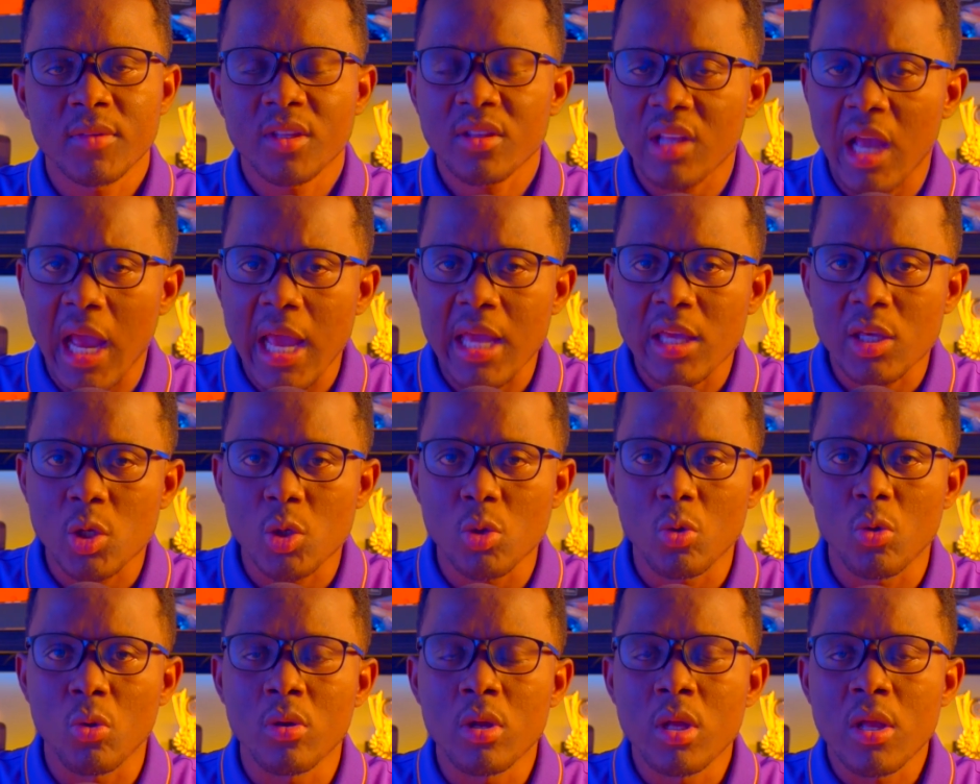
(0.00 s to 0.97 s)
Thank
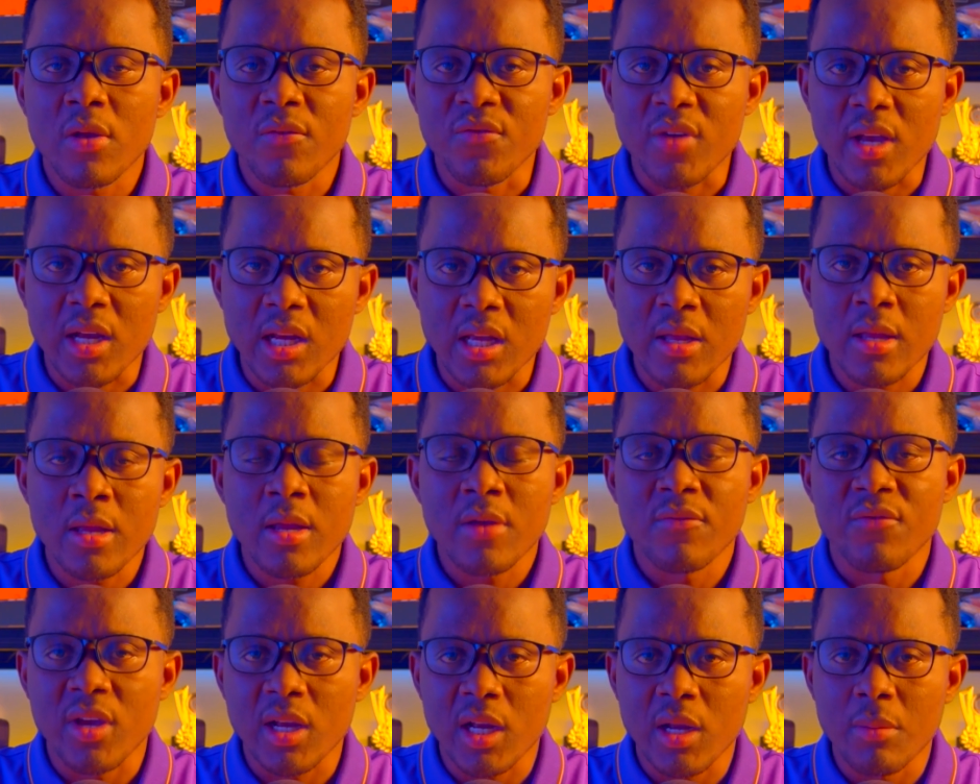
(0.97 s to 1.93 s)
you very,
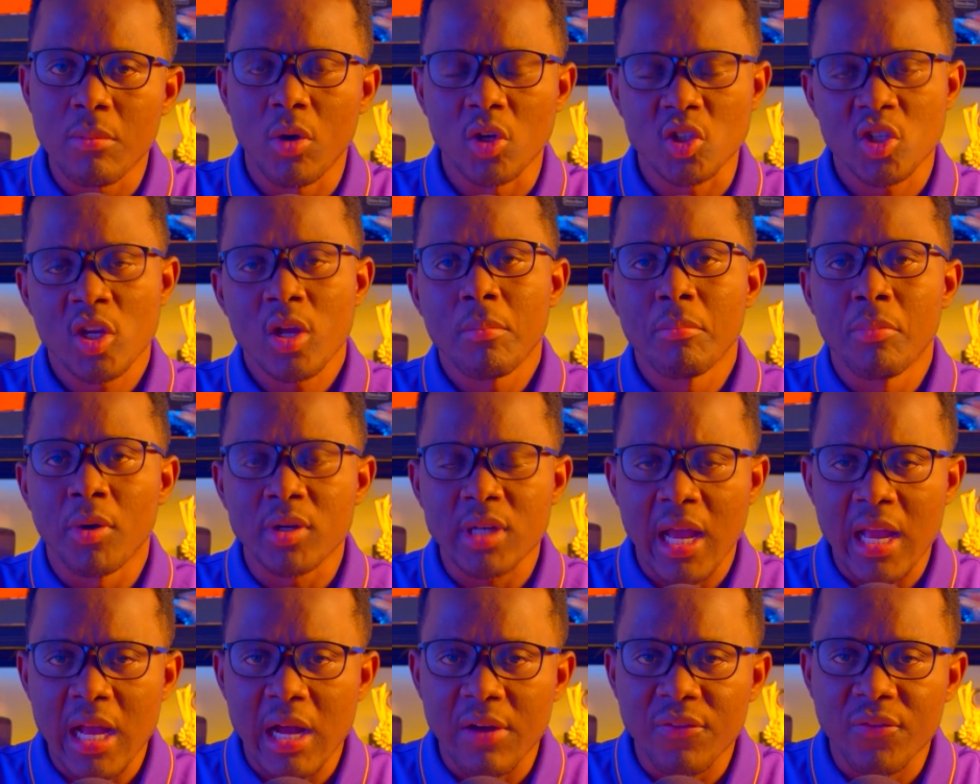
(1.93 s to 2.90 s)
very much. But
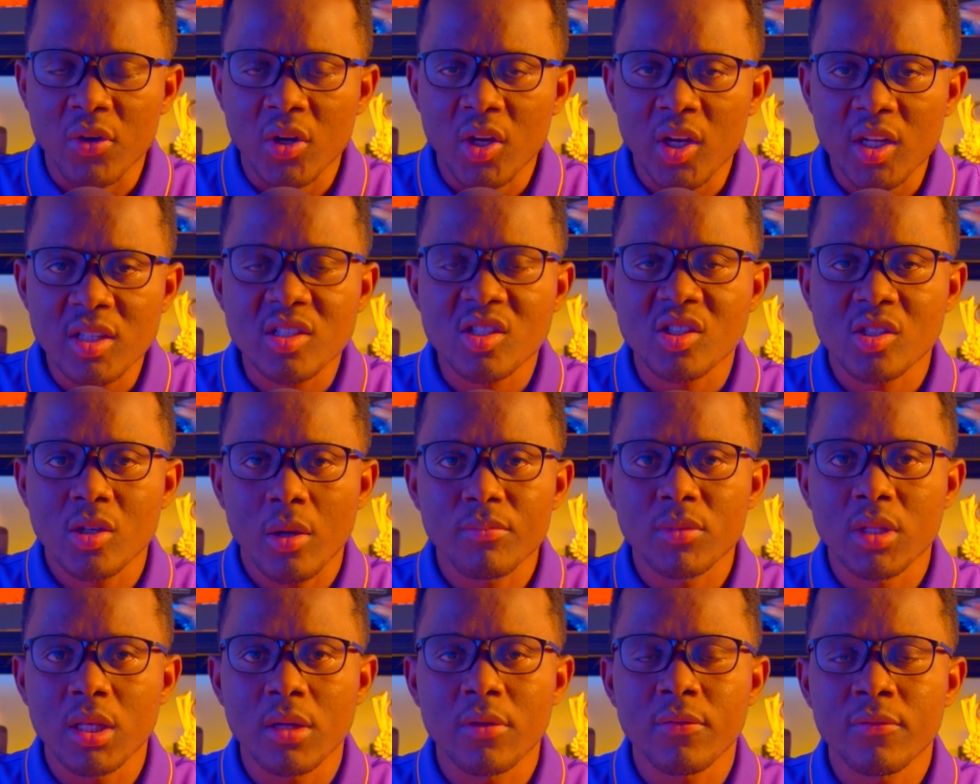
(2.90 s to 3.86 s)
I have learned
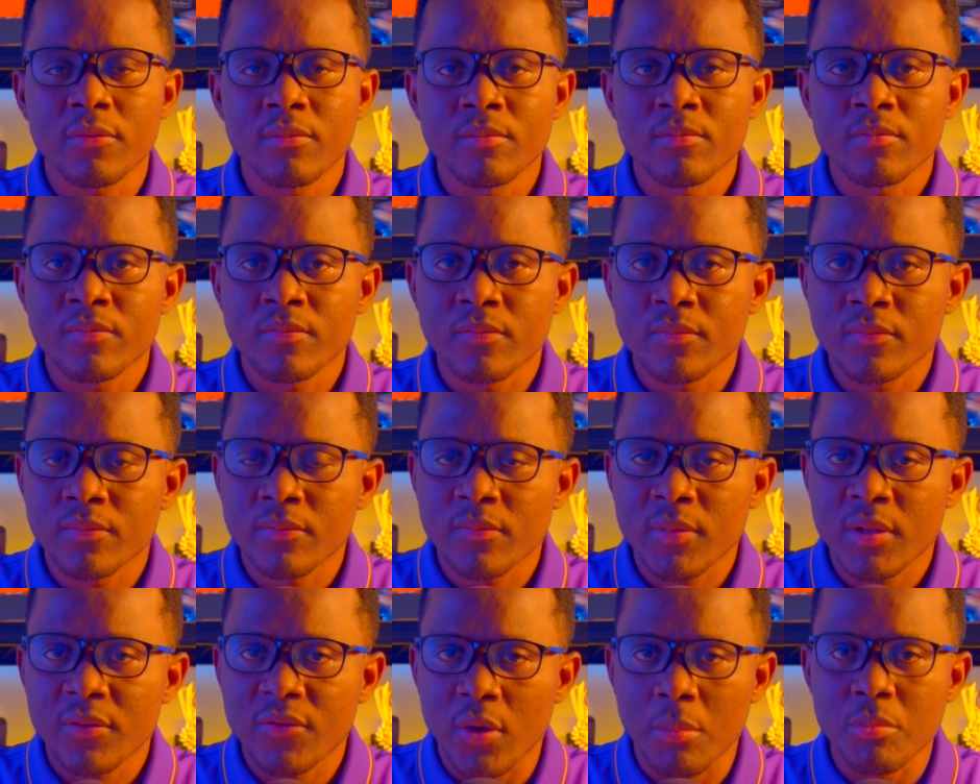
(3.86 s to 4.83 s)
something
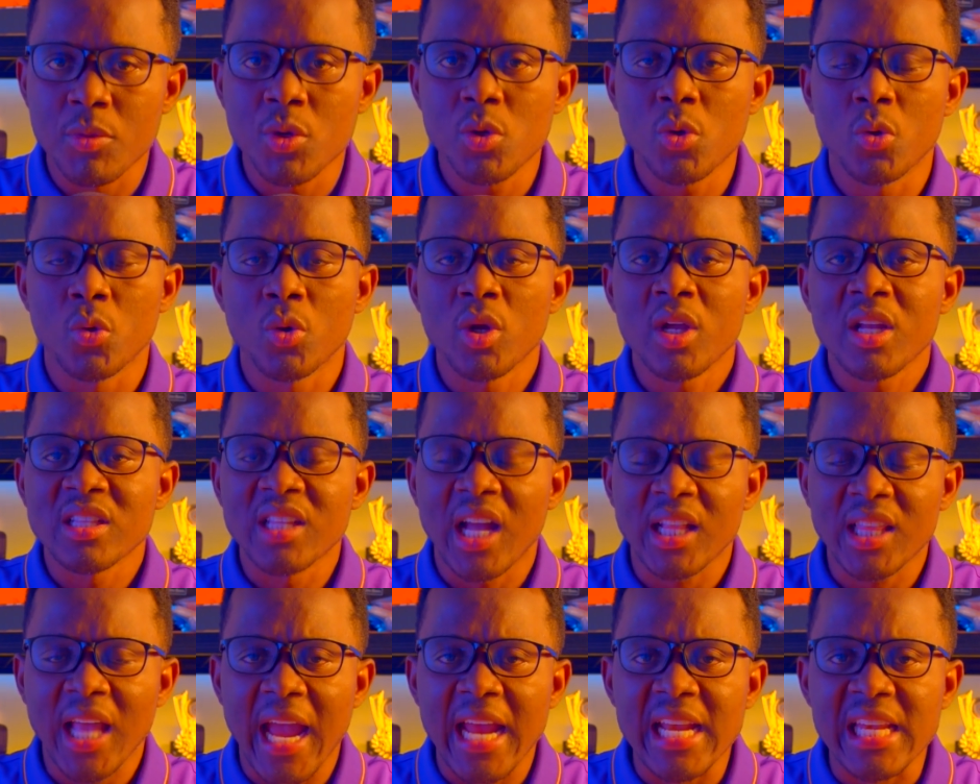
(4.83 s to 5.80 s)
from you
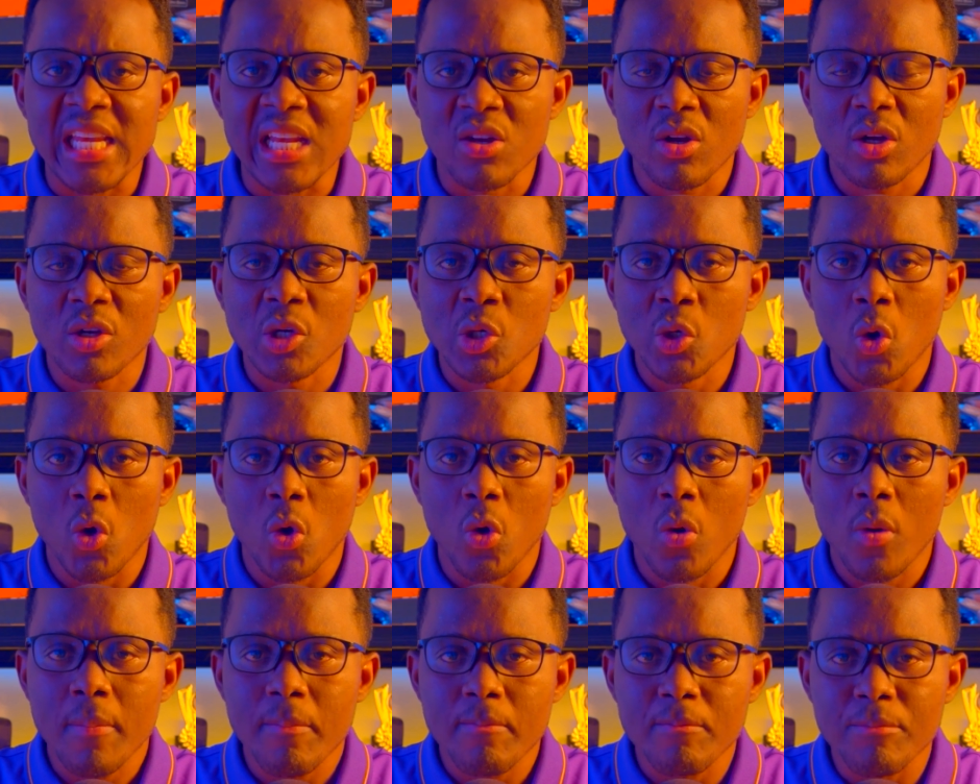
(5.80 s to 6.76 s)
that I did not
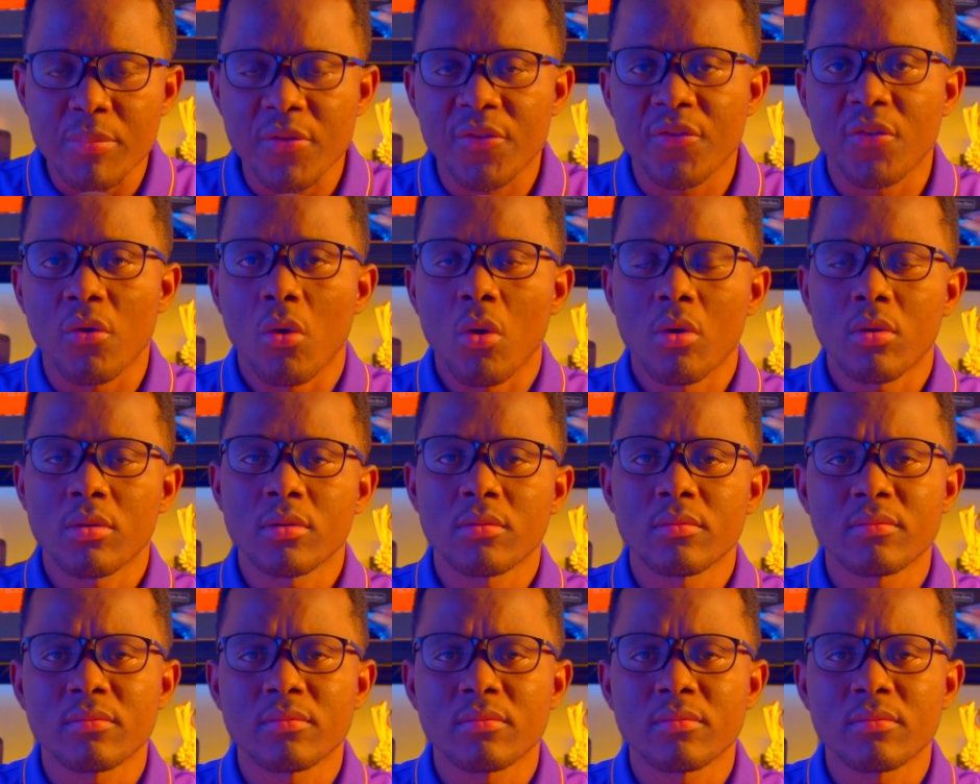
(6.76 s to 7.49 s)
know before.